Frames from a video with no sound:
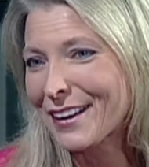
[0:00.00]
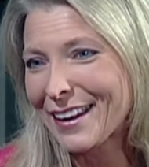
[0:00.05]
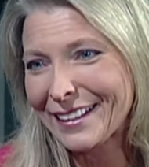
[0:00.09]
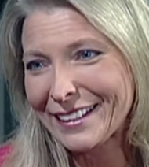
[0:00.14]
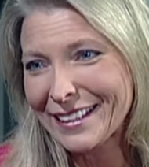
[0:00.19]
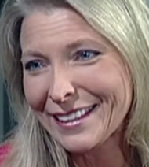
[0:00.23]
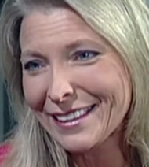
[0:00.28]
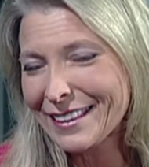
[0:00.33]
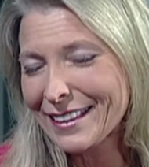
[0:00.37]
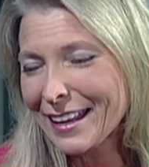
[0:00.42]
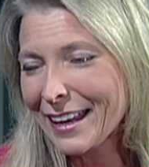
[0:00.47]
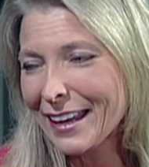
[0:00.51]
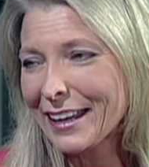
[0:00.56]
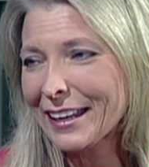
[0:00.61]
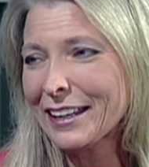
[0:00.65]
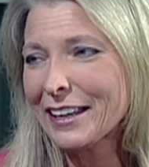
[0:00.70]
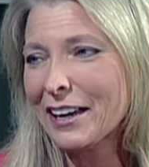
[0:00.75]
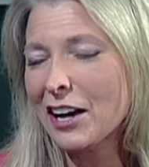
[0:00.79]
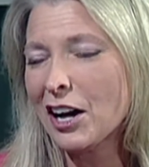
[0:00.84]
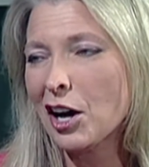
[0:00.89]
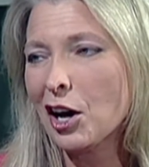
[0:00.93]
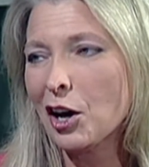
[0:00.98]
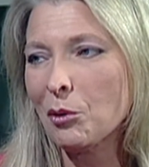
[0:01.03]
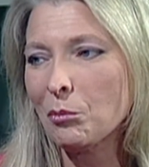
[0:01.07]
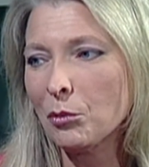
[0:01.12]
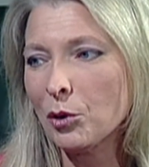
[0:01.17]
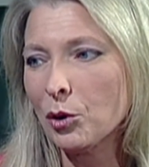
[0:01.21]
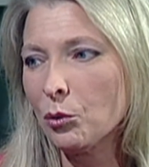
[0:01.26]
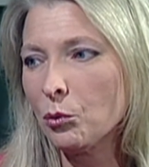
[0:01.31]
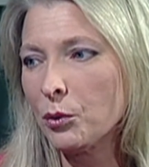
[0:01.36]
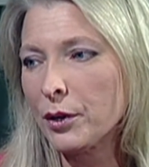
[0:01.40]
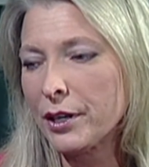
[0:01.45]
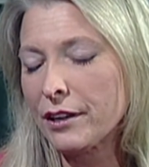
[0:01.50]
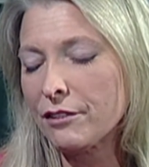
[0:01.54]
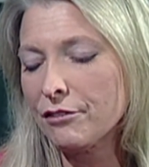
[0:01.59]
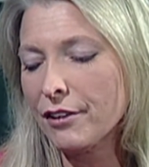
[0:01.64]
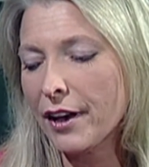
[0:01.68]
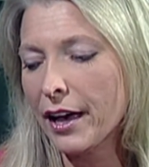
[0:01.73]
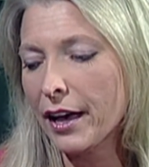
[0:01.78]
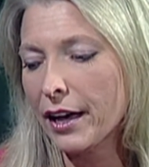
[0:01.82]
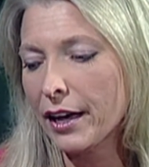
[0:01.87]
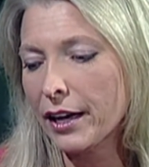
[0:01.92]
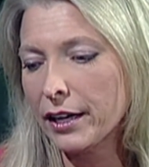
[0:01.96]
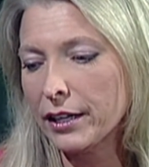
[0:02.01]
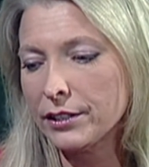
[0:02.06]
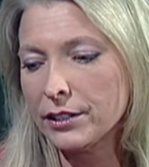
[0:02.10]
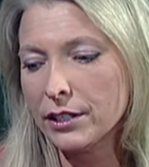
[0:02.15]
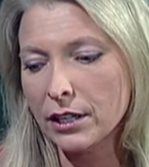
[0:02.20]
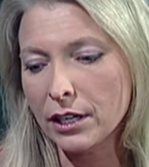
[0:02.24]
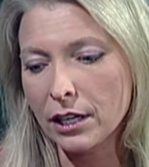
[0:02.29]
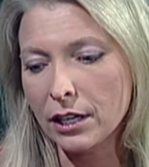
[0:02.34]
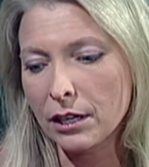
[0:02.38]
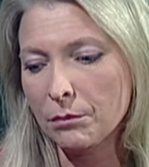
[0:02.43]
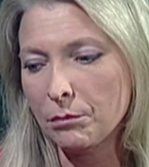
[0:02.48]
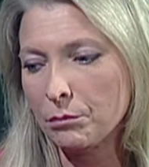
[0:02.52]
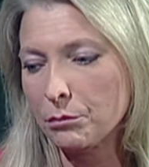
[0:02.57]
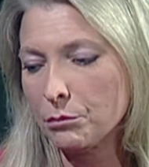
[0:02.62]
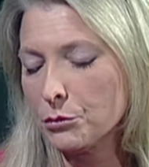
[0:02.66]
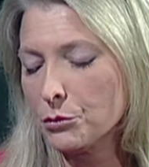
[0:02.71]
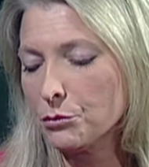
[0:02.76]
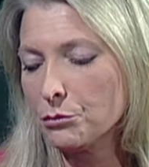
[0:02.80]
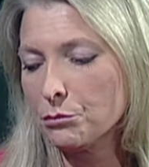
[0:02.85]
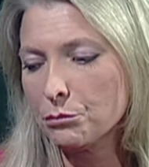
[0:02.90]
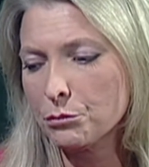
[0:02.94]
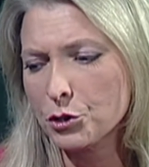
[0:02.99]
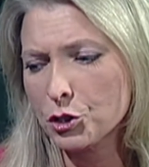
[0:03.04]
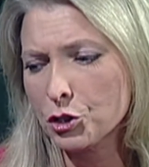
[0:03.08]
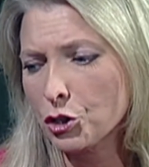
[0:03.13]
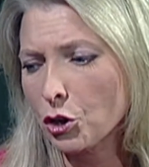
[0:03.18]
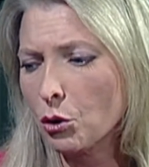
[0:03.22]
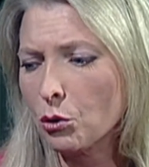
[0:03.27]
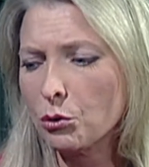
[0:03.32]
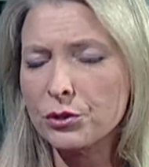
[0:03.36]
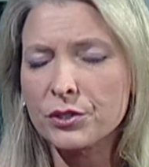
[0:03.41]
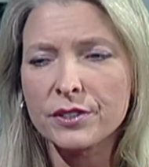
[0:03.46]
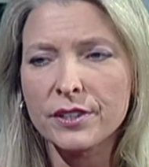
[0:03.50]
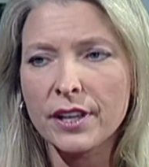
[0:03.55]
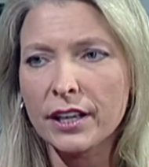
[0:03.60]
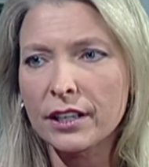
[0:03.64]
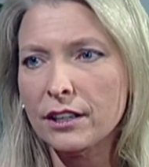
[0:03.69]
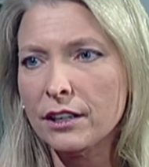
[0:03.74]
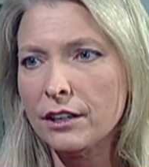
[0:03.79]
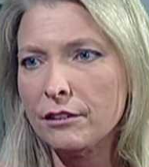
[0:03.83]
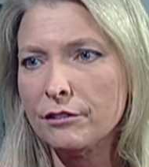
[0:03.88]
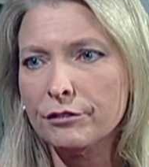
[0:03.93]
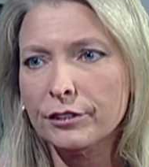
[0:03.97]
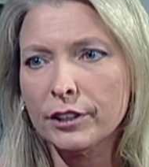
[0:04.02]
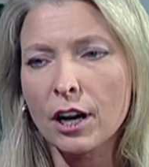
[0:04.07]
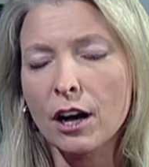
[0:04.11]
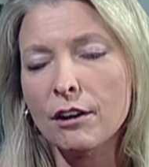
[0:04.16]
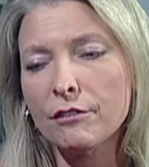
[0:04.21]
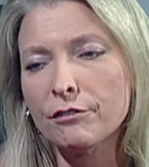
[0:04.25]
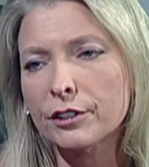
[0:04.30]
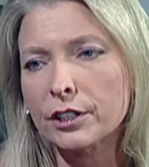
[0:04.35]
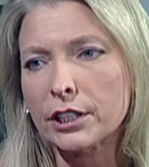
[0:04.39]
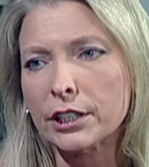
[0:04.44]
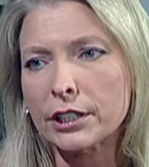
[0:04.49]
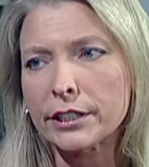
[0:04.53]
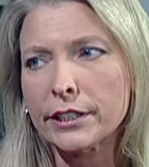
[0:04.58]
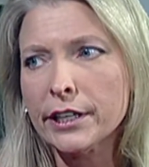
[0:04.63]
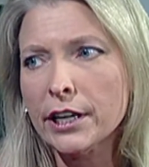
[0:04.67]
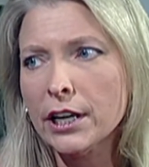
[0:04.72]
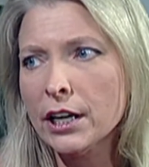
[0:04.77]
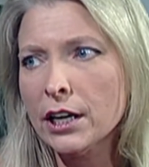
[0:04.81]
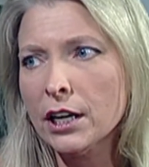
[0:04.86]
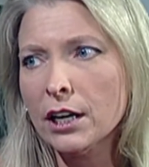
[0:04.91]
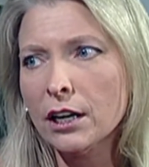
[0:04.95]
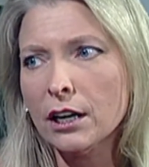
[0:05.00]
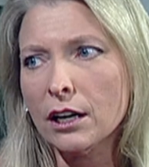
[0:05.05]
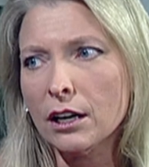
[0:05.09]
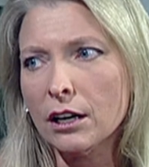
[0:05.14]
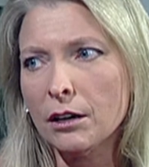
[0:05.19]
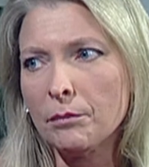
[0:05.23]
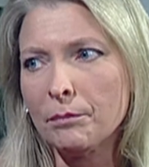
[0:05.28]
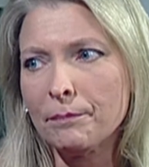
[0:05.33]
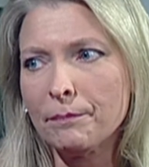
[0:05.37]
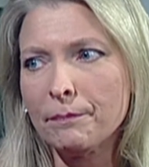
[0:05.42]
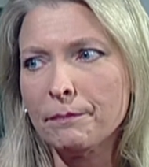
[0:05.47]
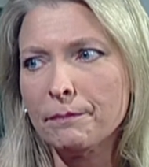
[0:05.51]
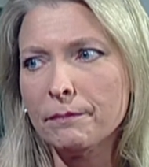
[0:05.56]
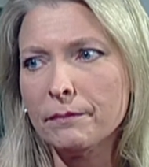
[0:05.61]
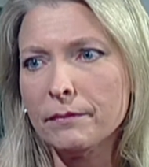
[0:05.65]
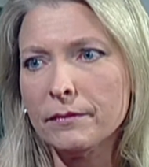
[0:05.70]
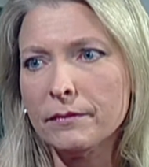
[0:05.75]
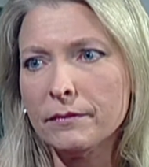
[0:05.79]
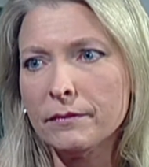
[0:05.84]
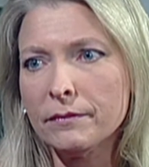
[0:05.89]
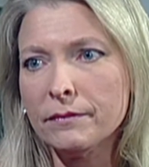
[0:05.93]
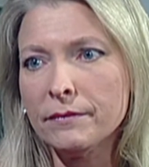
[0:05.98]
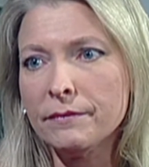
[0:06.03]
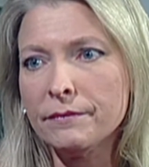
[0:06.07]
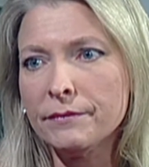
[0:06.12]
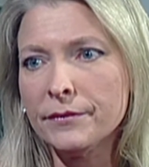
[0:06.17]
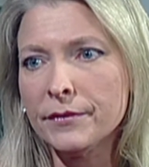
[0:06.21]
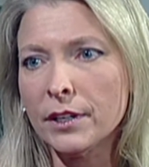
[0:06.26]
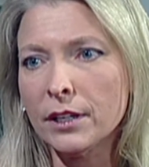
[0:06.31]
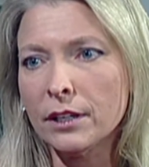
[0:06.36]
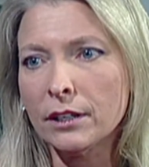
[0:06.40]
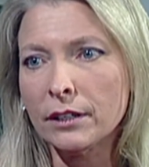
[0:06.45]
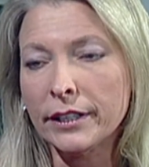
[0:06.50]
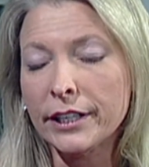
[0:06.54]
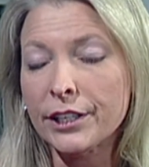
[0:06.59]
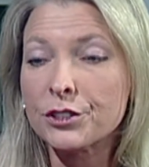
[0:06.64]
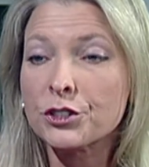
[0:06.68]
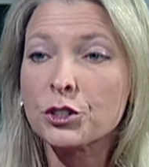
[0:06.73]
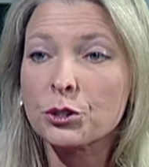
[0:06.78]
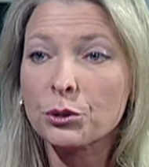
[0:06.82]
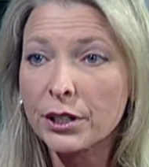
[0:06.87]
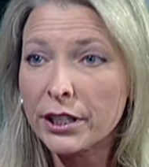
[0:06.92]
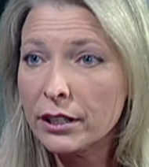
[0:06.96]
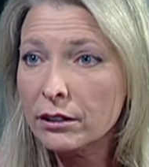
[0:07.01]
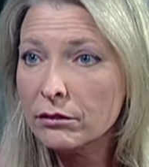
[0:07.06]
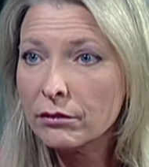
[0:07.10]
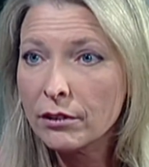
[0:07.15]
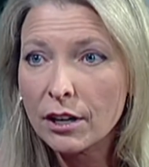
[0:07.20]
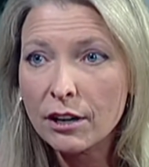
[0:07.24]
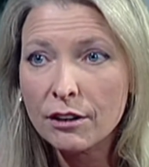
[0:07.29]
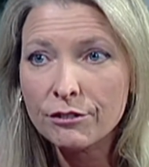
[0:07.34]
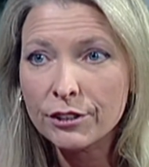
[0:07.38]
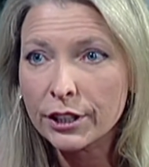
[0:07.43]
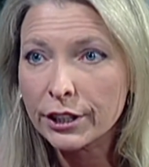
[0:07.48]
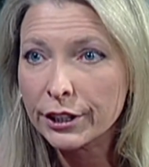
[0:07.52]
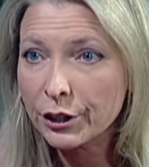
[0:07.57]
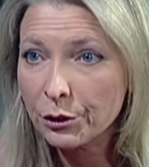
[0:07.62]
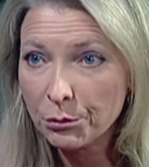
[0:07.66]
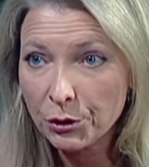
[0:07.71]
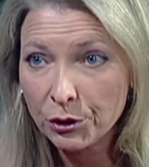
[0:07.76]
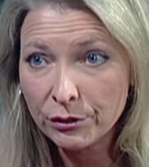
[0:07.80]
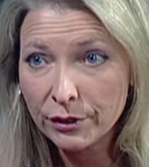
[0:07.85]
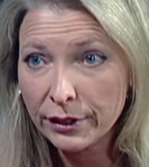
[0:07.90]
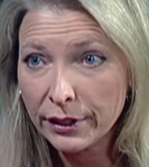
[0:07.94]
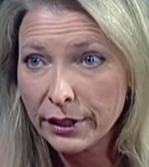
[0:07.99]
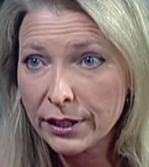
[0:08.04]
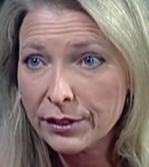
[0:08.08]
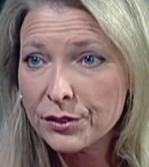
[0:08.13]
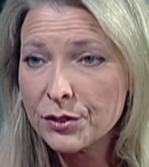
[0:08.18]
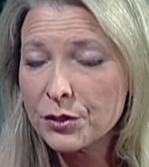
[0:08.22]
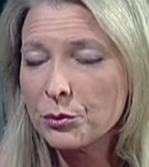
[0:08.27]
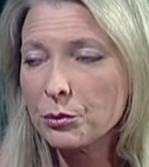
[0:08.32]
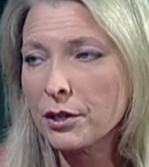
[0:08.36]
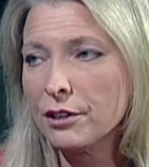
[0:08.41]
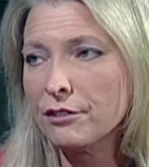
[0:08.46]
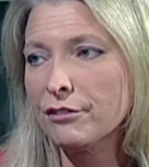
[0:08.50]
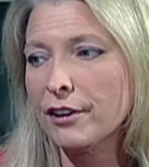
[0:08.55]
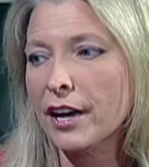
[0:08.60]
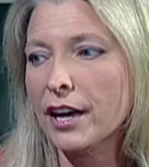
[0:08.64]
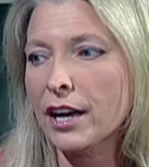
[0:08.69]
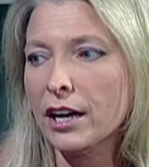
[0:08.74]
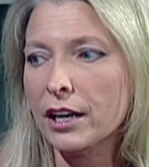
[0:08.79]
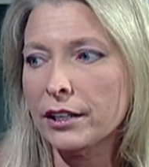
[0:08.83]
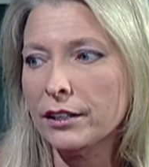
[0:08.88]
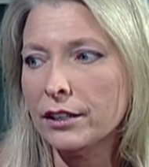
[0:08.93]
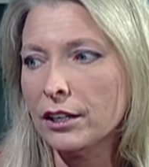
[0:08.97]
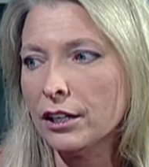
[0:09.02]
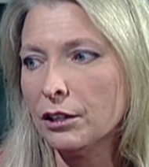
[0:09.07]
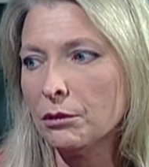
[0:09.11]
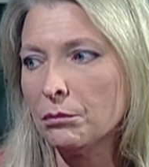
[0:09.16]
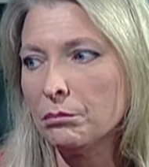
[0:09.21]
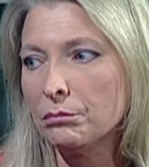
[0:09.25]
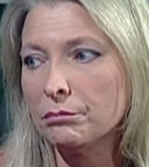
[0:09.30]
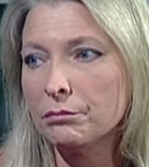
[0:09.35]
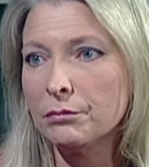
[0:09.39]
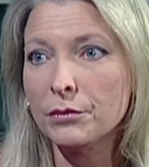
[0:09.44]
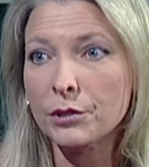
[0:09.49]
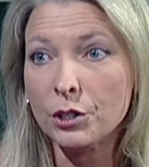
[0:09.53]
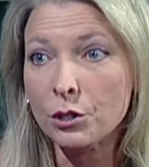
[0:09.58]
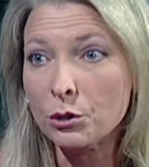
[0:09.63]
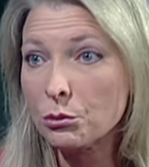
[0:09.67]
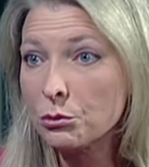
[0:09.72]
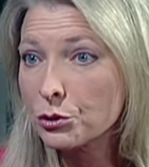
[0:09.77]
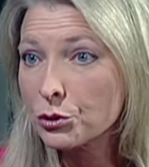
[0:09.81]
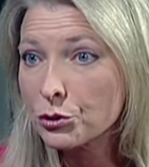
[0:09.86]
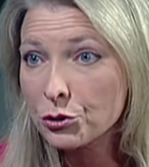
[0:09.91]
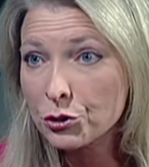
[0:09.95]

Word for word: anything. Um, we've had um, shows that have covered um, the history of our communities. We've had um, news